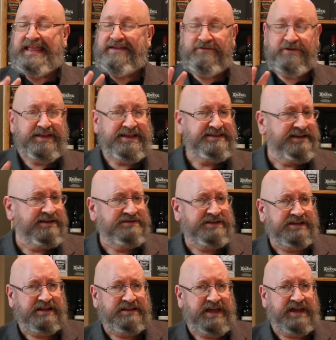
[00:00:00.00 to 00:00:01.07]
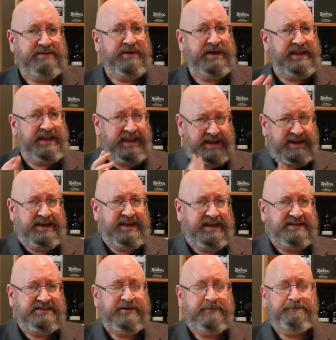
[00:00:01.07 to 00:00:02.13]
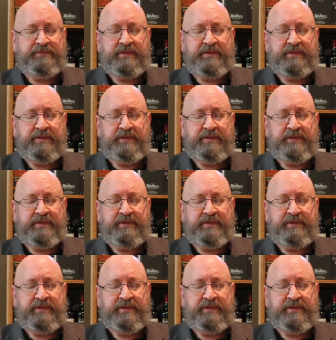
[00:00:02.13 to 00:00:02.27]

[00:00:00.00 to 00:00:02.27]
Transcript: even though that sounds like a lot of money, and it is,